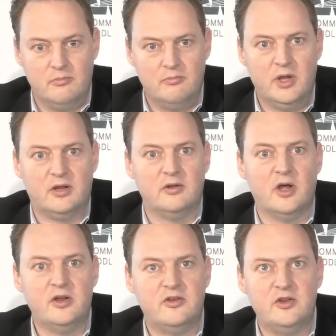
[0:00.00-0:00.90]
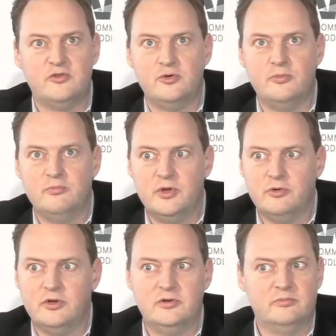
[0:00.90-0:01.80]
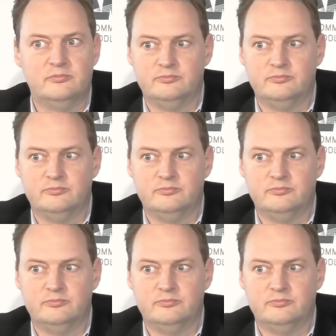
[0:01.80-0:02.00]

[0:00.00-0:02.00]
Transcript: big $92 million